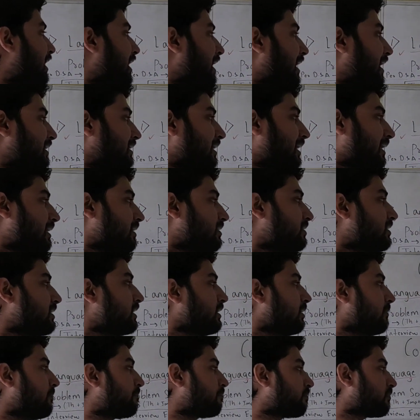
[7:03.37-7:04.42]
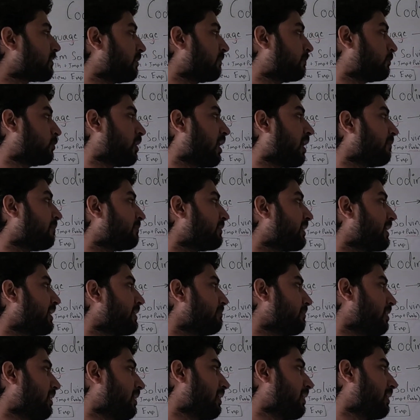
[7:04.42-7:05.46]
And like I said, if you have
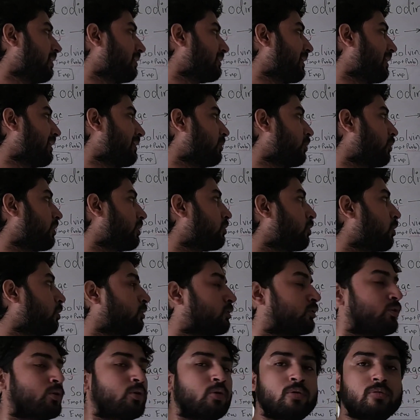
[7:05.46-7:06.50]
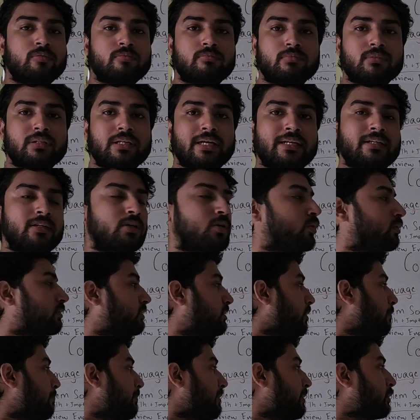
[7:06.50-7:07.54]
time, then you can also like go
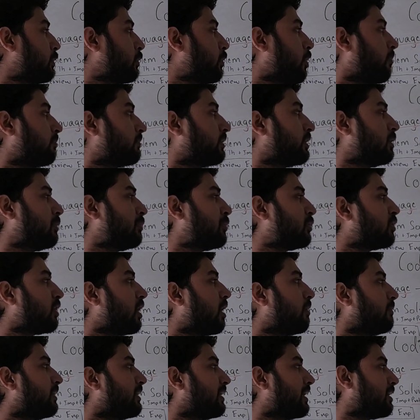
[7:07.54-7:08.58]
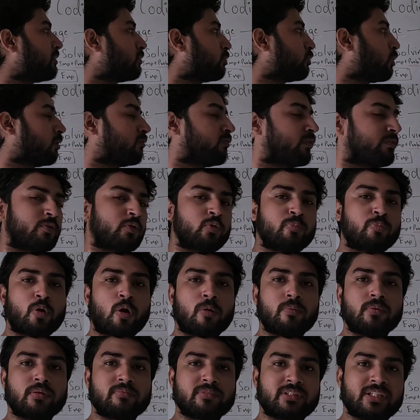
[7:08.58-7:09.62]
jump into computer programming and solve a few
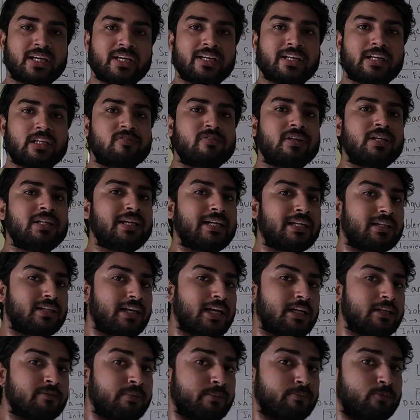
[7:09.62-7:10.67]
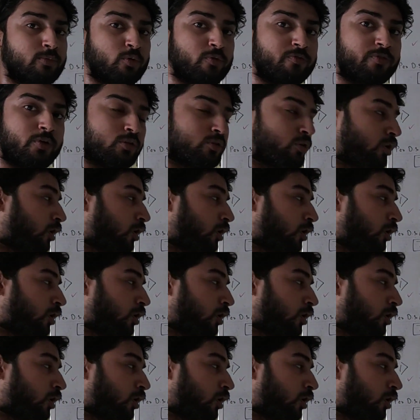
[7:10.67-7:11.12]
problems there as well. It'll help improve your